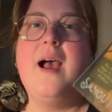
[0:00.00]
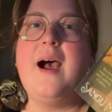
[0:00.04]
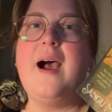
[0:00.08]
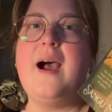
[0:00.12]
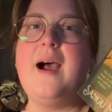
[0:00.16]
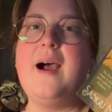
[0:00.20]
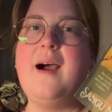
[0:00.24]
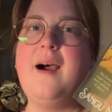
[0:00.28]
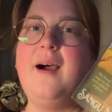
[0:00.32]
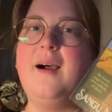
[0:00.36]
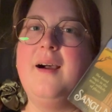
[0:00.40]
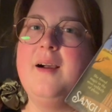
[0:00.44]

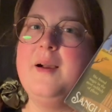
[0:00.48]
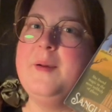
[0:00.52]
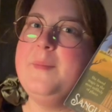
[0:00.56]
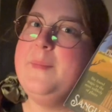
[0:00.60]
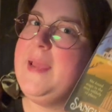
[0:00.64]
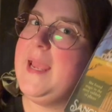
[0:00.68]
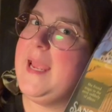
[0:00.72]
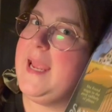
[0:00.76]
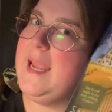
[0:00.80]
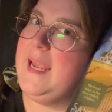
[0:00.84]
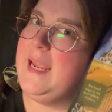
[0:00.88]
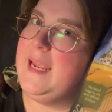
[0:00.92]
Um,
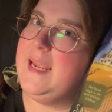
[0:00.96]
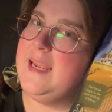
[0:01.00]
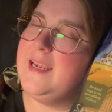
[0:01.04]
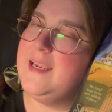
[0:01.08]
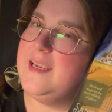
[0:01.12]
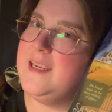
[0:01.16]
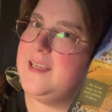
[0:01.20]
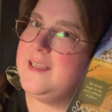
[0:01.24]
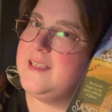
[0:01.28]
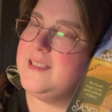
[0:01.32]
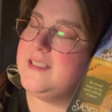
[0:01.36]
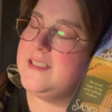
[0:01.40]

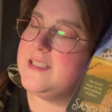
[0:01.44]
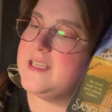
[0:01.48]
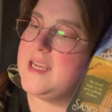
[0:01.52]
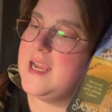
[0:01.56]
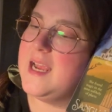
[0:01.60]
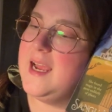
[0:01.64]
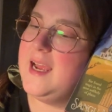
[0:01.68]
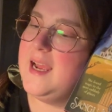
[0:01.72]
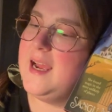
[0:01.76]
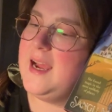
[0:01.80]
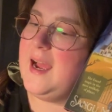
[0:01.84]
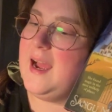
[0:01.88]
and
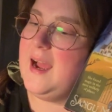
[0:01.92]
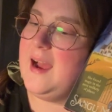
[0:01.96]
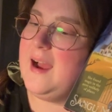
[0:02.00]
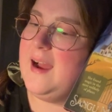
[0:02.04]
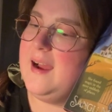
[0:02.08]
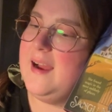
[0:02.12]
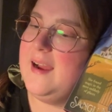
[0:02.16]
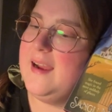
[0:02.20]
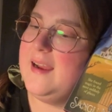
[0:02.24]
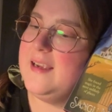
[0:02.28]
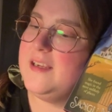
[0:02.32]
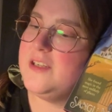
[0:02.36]

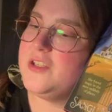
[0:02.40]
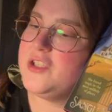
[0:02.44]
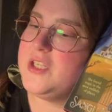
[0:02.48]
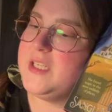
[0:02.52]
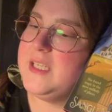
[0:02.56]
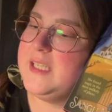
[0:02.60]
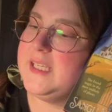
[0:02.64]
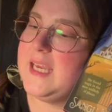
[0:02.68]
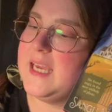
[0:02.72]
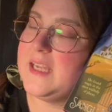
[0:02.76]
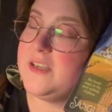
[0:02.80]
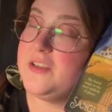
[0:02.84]
uh, she
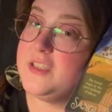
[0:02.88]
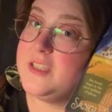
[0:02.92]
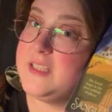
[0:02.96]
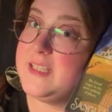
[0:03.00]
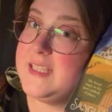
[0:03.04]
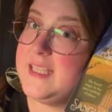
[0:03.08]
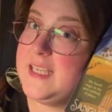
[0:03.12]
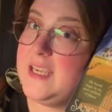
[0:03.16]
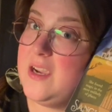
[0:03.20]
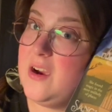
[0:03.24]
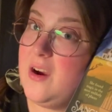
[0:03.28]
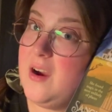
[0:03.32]
catches
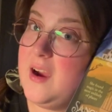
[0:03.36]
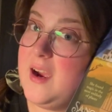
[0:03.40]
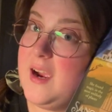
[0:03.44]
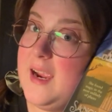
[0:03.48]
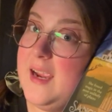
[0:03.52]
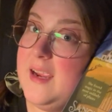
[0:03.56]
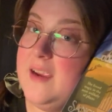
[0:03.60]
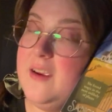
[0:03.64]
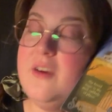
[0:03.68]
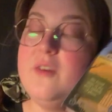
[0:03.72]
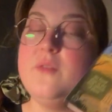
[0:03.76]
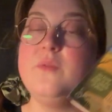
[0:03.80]
the
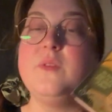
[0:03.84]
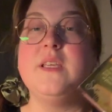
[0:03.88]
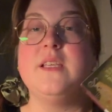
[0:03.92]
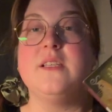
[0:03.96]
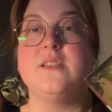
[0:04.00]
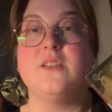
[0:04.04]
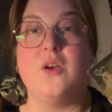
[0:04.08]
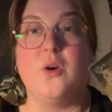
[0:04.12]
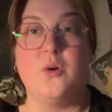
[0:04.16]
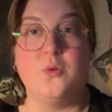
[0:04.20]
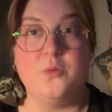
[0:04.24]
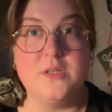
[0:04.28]
eye of
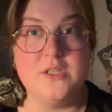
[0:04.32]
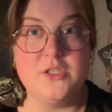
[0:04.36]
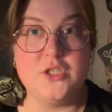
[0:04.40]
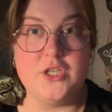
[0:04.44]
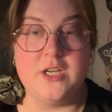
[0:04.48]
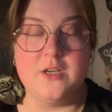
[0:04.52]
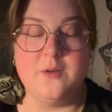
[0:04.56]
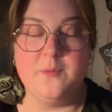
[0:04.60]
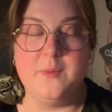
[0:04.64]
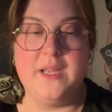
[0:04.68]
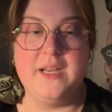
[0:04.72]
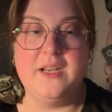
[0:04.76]
this older
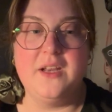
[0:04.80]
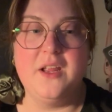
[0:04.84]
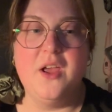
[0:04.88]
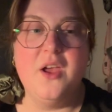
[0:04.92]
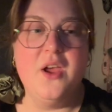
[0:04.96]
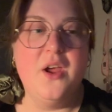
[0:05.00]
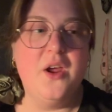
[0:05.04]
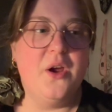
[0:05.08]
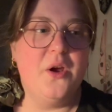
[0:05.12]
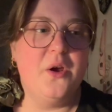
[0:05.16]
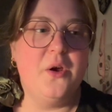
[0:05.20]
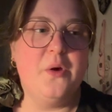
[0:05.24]
gentleman
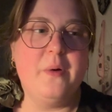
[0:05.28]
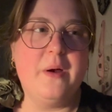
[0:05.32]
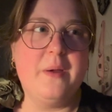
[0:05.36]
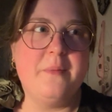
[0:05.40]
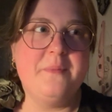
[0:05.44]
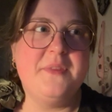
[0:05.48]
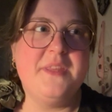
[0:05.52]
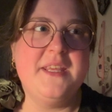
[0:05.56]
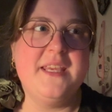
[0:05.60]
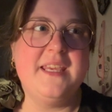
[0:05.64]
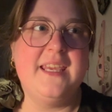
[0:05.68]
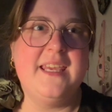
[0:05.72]
who I'm
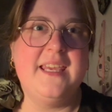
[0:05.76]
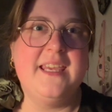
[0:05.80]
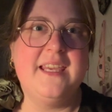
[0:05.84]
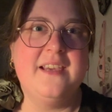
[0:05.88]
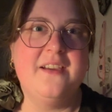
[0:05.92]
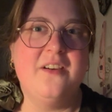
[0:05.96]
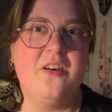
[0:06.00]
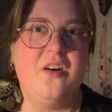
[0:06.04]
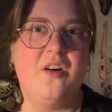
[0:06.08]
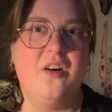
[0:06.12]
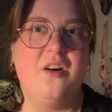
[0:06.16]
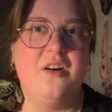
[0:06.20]
thinking
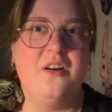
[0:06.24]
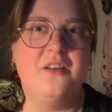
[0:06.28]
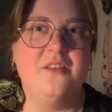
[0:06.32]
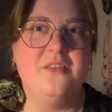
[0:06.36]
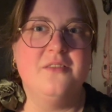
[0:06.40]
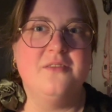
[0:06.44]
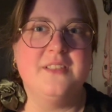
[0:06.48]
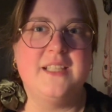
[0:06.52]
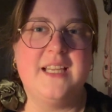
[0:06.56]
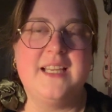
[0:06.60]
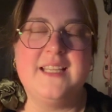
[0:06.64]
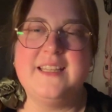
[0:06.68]

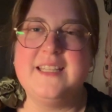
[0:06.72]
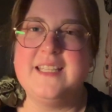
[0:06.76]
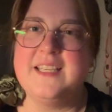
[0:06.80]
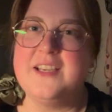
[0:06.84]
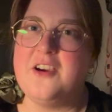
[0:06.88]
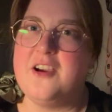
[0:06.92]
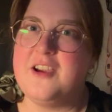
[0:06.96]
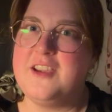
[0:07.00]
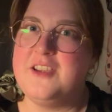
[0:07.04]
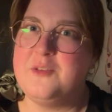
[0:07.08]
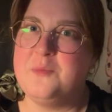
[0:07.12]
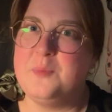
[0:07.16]
of like the
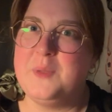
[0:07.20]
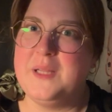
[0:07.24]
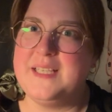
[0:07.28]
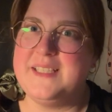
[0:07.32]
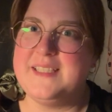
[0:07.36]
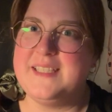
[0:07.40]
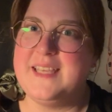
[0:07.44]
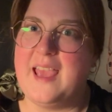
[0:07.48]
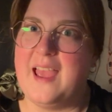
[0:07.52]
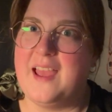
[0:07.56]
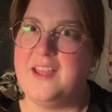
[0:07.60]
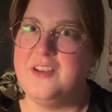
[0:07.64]
guy who plays
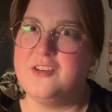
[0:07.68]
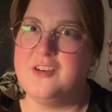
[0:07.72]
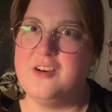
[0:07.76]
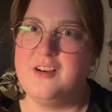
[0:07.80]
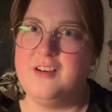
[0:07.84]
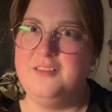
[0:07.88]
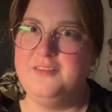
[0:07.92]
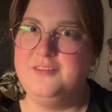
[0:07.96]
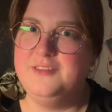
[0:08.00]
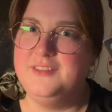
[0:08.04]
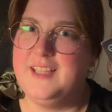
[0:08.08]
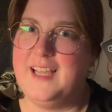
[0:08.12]

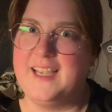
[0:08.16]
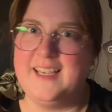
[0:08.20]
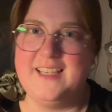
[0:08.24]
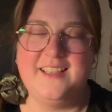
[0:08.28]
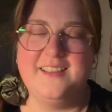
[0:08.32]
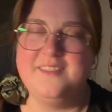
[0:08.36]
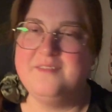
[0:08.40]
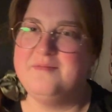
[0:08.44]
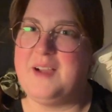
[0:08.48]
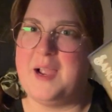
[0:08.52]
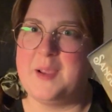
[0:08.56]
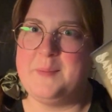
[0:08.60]
Gandalf. Like
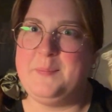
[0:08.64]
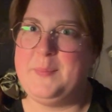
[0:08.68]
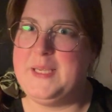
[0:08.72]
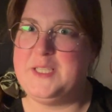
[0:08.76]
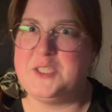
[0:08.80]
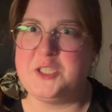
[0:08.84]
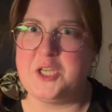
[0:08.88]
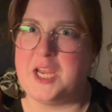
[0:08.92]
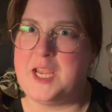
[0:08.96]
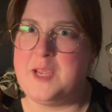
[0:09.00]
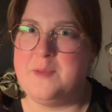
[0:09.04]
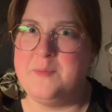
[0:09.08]
I
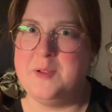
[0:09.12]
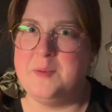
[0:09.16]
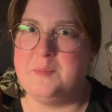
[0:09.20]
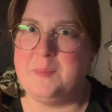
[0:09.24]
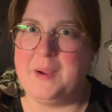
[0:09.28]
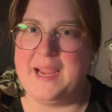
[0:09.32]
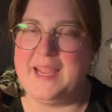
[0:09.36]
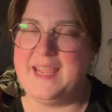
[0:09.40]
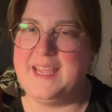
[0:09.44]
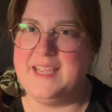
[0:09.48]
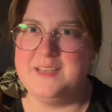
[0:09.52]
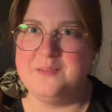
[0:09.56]
picture him in my
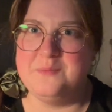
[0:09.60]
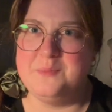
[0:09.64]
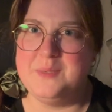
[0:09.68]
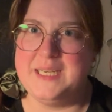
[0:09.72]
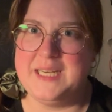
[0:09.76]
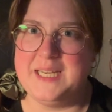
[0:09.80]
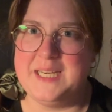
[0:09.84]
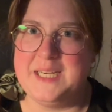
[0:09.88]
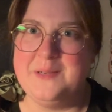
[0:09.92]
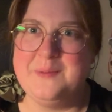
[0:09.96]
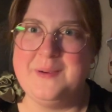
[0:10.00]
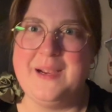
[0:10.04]
head, but
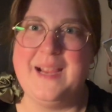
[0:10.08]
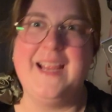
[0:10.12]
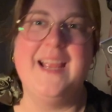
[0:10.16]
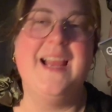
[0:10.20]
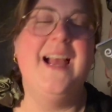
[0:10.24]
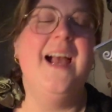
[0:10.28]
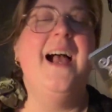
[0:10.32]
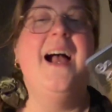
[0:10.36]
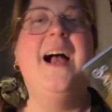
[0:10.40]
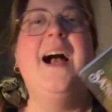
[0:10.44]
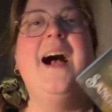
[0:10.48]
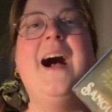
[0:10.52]
anyway.
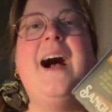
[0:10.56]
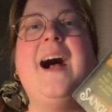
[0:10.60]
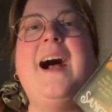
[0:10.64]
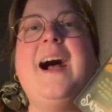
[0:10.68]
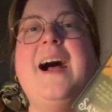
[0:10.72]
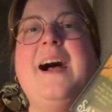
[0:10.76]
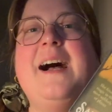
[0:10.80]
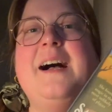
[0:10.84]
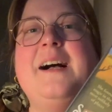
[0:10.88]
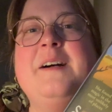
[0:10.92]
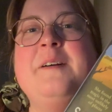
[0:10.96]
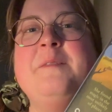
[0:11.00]

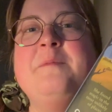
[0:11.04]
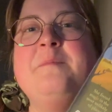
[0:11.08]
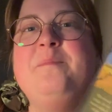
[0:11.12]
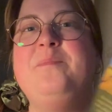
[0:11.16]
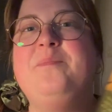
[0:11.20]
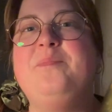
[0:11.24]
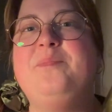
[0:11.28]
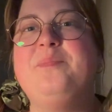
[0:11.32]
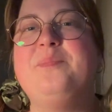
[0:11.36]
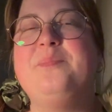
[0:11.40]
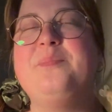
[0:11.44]
Um,